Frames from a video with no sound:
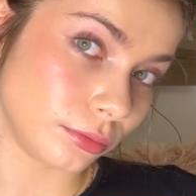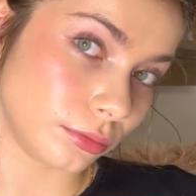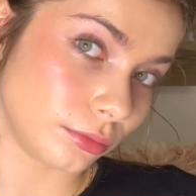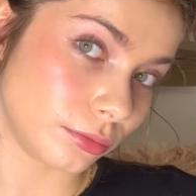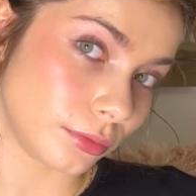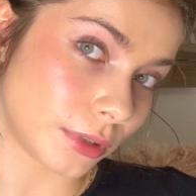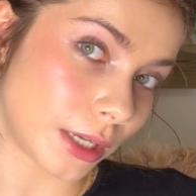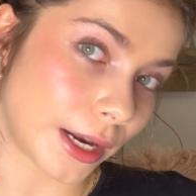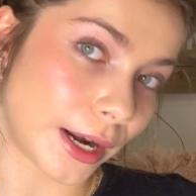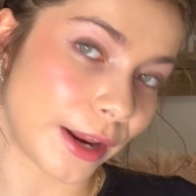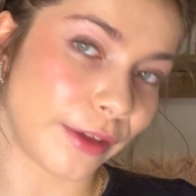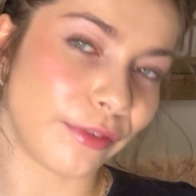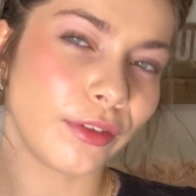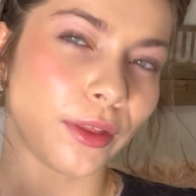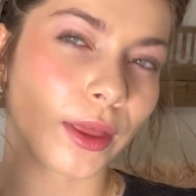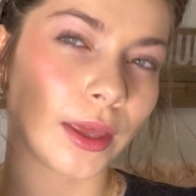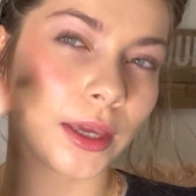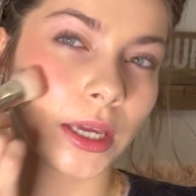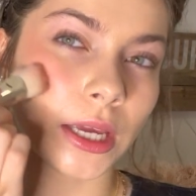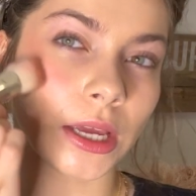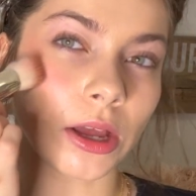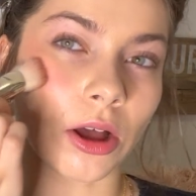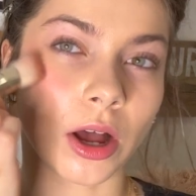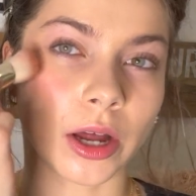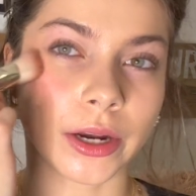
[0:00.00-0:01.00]
And I feel like
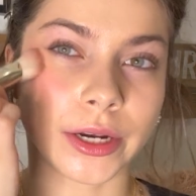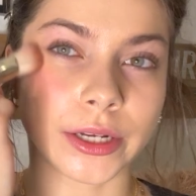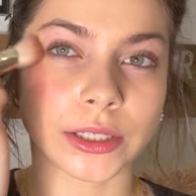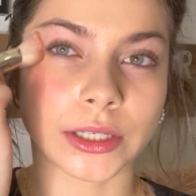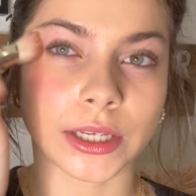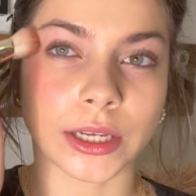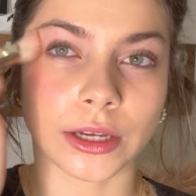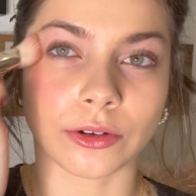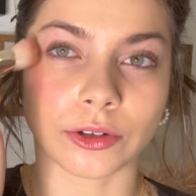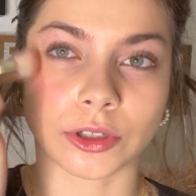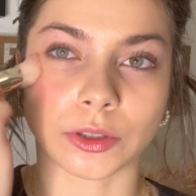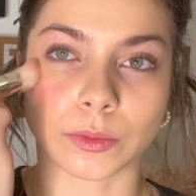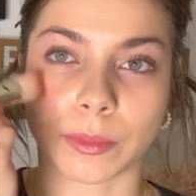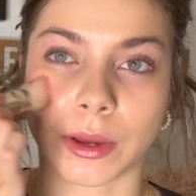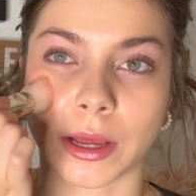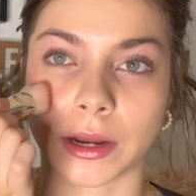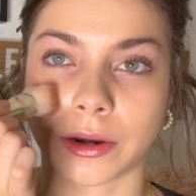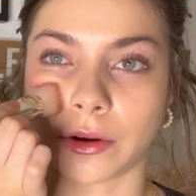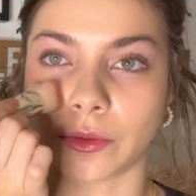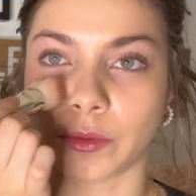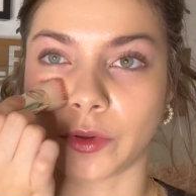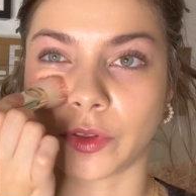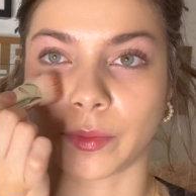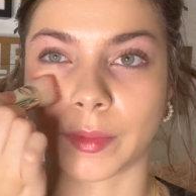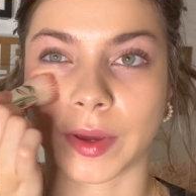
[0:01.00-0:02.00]
it honestly goes
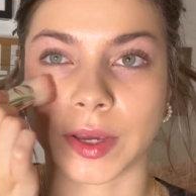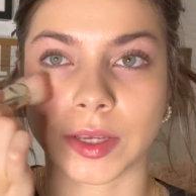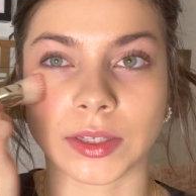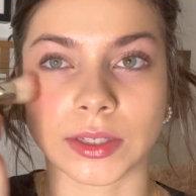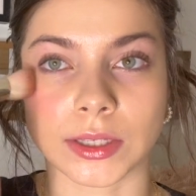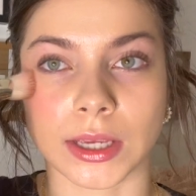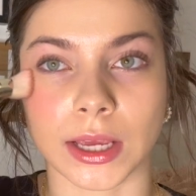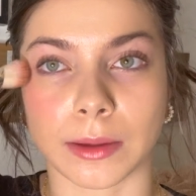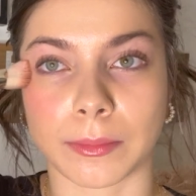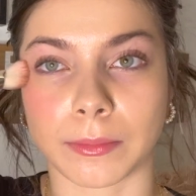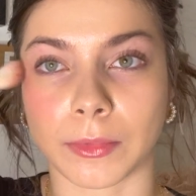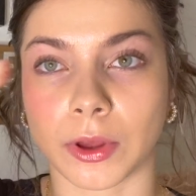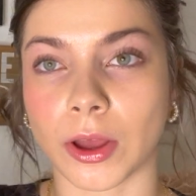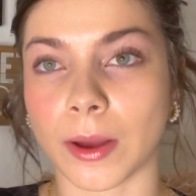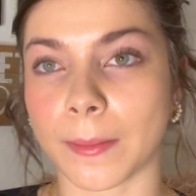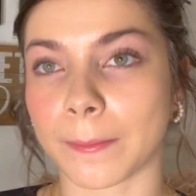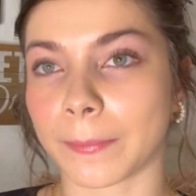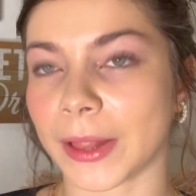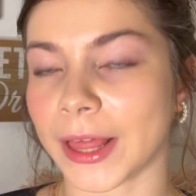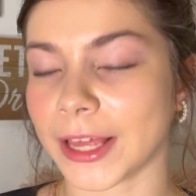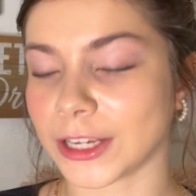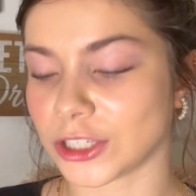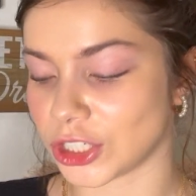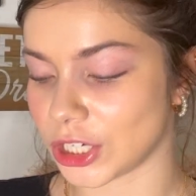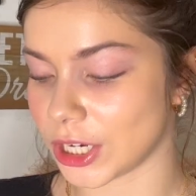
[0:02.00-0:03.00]
better with my skin
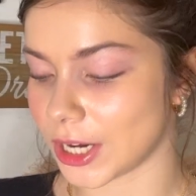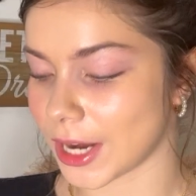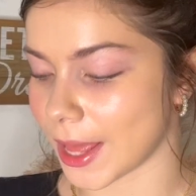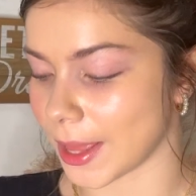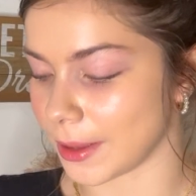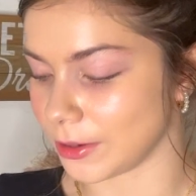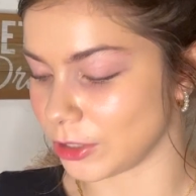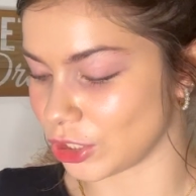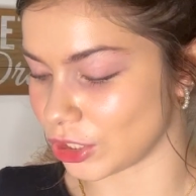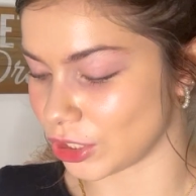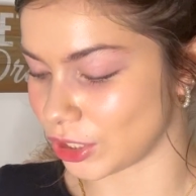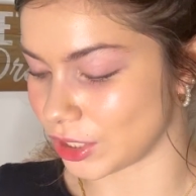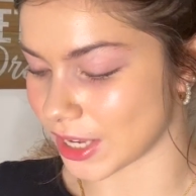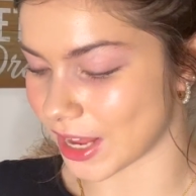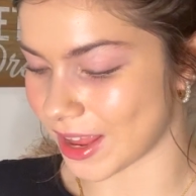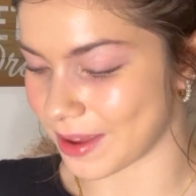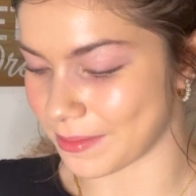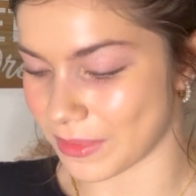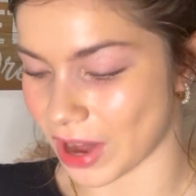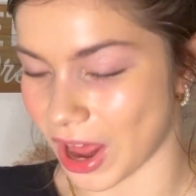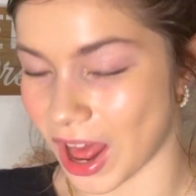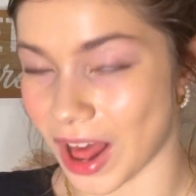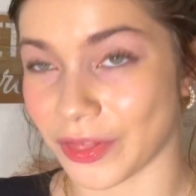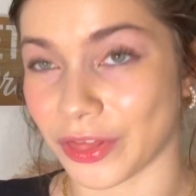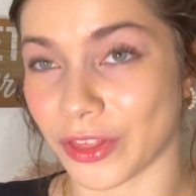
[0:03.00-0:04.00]
complexion. I just am
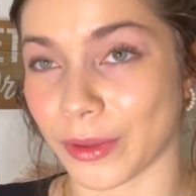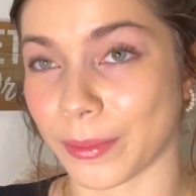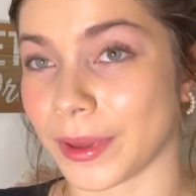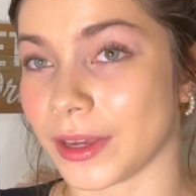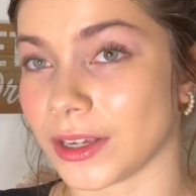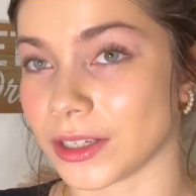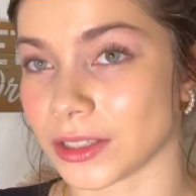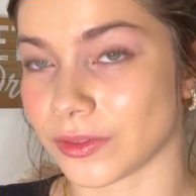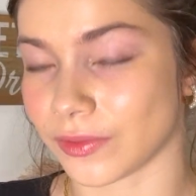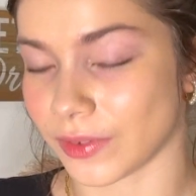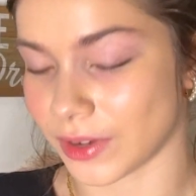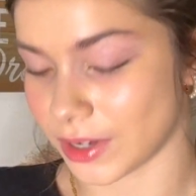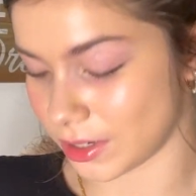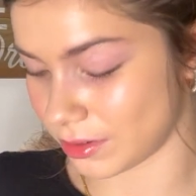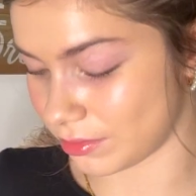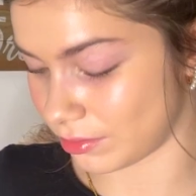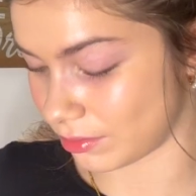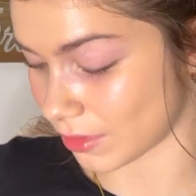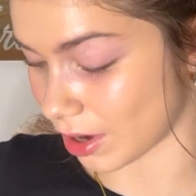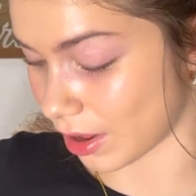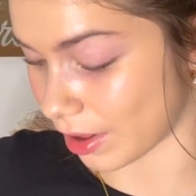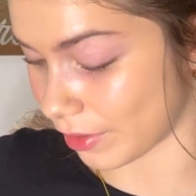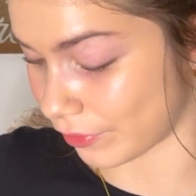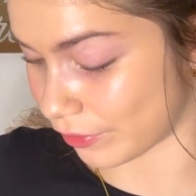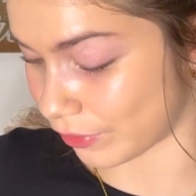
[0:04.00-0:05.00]
not the biggest fan
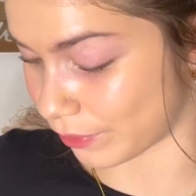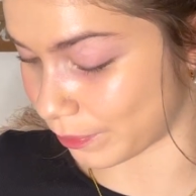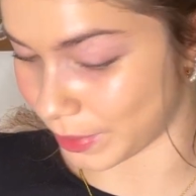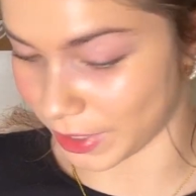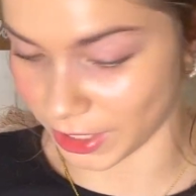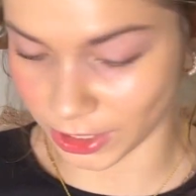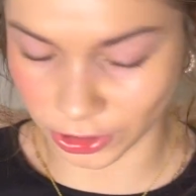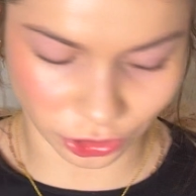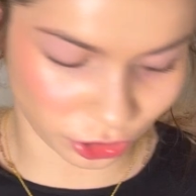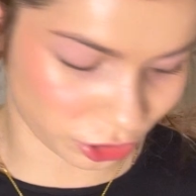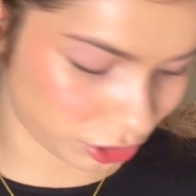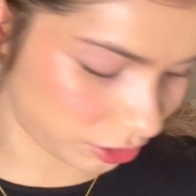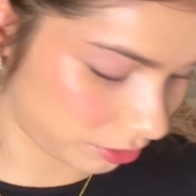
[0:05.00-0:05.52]
of peach.